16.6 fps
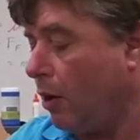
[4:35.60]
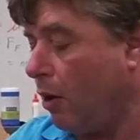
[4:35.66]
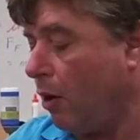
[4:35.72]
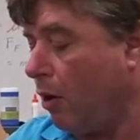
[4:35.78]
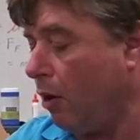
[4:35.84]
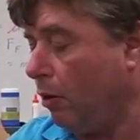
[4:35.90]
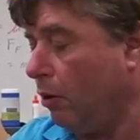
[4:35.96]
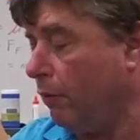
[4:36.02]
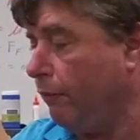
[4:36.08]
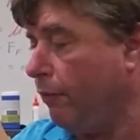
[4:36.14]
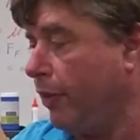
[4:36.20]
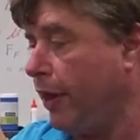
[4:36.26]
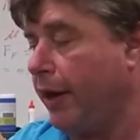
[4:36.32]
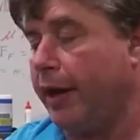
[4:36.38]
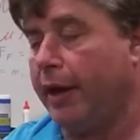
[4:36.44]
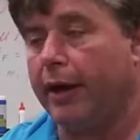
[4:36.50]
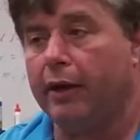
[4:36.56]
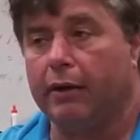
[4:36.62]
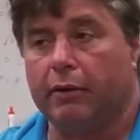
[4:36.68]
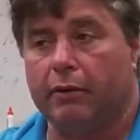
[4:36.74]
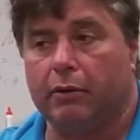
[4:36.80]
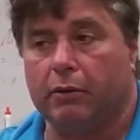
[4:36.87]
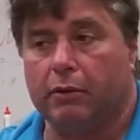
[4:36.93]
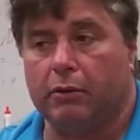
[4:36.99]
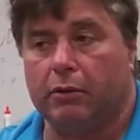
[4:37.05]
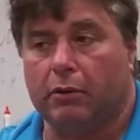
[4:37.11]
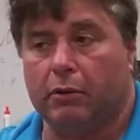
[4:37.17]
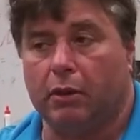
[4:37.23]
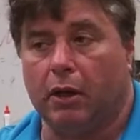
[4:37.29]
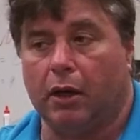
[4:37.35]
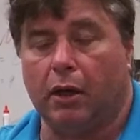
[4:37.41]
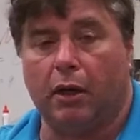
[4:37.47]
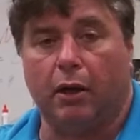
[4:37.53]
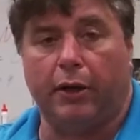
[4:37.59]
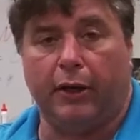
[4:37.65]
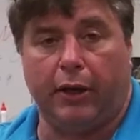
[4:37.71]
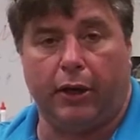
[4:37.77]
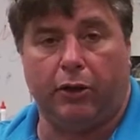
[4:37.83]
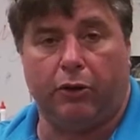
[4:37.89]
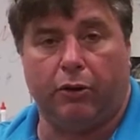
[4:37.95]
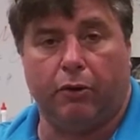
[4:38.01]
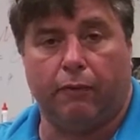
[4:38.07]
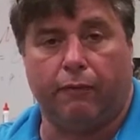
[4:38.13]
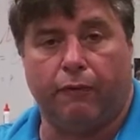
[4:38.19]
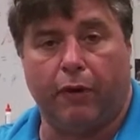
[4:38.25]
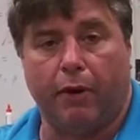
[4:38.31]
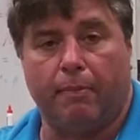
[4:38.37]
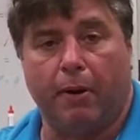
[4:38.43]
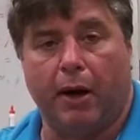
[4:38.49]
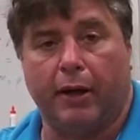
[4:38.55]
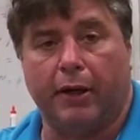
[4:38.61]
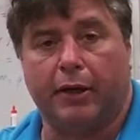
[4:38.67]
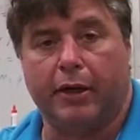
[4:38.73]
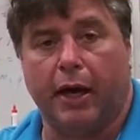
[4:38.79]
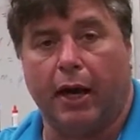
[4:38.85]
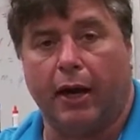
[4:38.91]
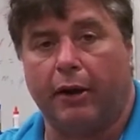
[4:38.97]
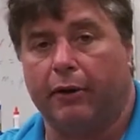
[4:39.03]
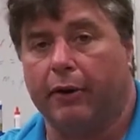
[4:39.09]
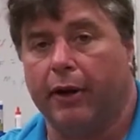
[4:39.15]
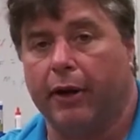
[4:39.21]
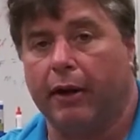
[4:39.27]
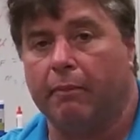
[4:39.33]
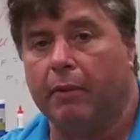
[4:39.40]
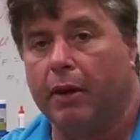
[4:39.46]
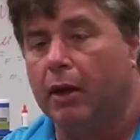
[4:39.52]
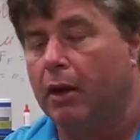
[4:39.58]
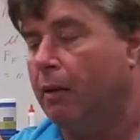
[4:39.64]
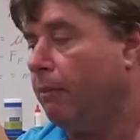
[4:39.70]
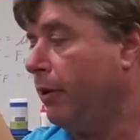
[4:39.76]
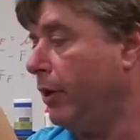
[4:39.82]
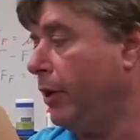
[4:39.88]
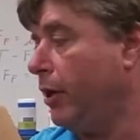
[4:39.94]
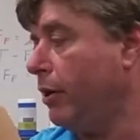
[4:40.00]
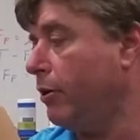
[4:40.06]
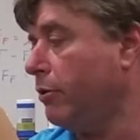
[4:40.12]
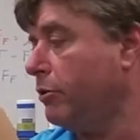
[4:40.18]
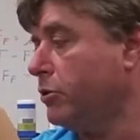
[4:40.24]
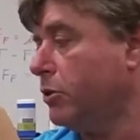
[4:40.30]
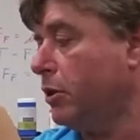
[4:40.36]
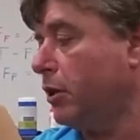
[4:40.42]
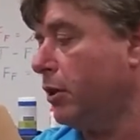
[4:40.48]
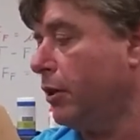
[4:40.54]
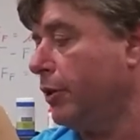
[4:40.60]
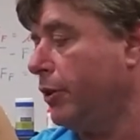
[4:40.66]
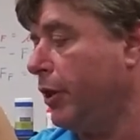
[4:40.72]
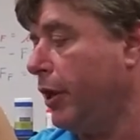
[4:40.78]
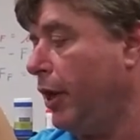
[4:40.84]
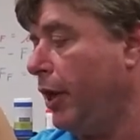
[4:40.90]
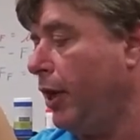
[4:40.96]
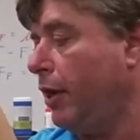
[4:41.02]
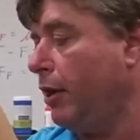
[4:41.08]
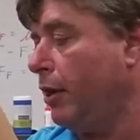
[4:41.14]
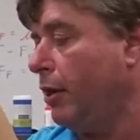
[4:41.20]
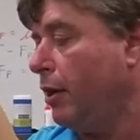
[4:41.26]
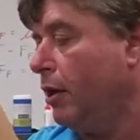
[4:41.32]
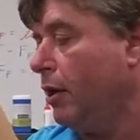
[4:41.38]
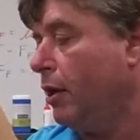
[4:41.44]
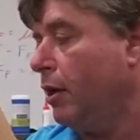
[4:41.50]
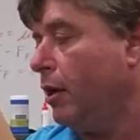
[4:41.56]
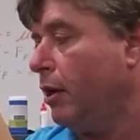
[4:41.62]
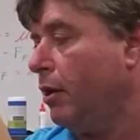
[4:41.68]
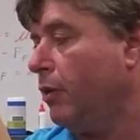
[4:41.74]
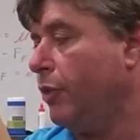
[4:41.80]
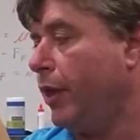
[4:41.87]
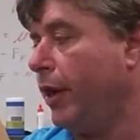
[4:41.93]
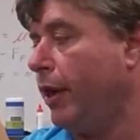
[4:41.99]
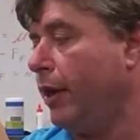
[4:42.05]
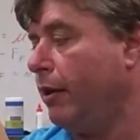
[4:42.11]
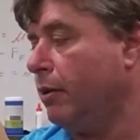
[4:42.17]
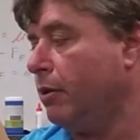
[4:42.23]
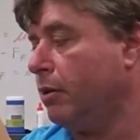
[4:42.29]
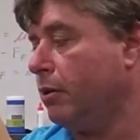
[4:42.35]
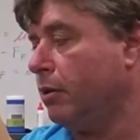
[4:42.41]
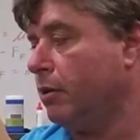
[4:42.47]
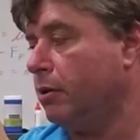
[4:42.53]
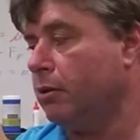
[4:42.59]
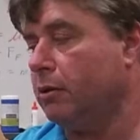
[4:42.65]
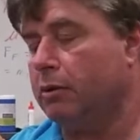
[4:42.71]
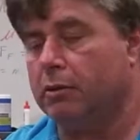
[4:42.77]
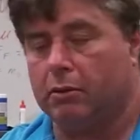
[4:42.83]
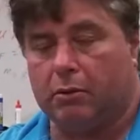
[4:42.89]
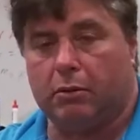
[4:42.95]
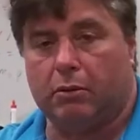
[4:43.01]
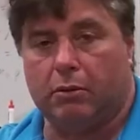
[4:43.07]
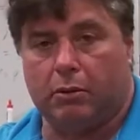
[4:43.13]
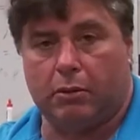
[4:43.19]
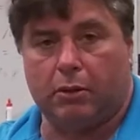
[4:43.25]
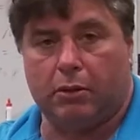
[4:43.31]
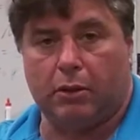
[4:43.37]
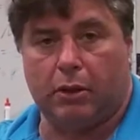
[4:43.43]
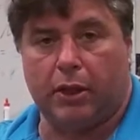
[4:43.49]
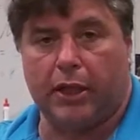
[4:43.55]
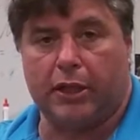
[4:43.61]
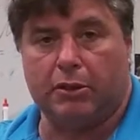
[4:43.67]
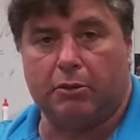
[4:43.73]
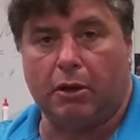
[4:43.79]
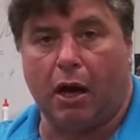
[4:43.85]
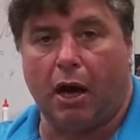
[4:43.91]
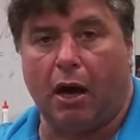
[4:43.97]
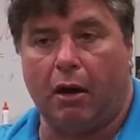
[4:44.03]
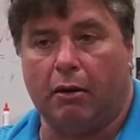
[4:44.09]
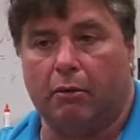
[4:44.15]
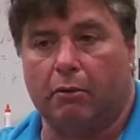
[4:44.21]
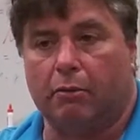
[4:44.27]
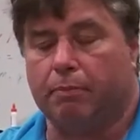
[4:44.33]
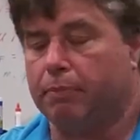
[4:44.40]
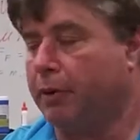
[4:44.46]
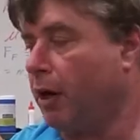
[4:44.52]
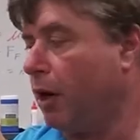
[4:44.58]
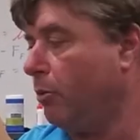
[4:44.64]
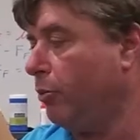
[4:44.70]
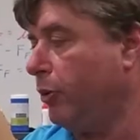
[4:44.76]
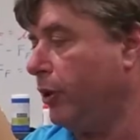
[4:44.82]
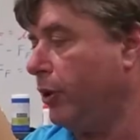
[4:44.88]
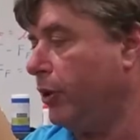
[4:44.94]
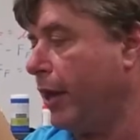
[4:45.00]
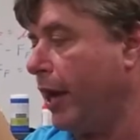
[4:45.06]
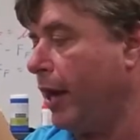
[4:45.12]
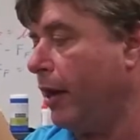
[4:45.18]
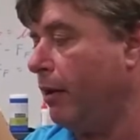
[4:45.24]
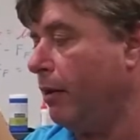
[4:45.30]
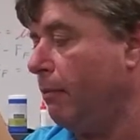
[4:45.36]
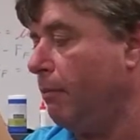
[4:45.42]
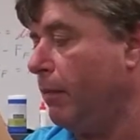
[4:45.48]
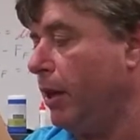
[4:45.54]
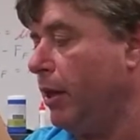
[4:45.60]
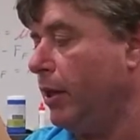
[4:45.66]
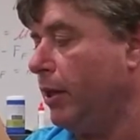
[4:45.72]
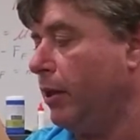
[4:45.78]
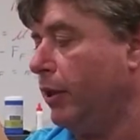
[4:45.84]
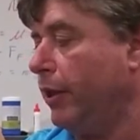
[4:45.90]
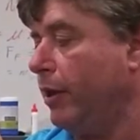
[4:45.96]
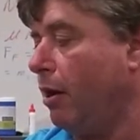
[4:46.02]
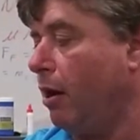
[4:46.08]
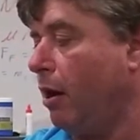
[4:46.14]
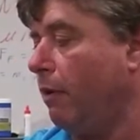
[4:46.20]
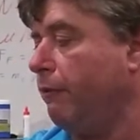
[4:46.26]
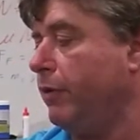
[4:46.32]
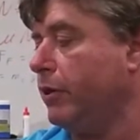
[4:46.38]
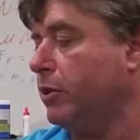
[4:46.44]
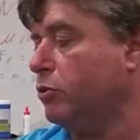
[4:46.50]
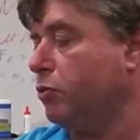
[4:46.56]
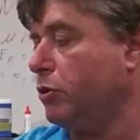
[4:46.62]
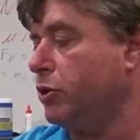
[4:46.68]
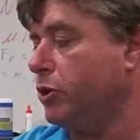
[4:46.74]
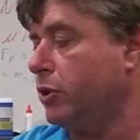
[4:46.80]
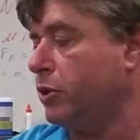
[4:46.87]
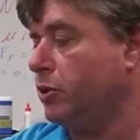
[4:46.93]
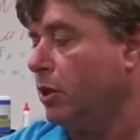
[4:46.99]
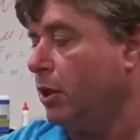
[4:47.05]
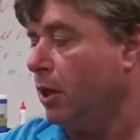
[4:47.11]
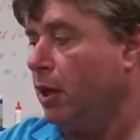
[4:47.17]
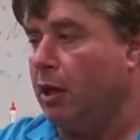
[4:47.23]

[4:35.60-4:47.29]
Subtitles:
all of that in your free body diagram. But here's the thing that is not probably that immediately obvious, which is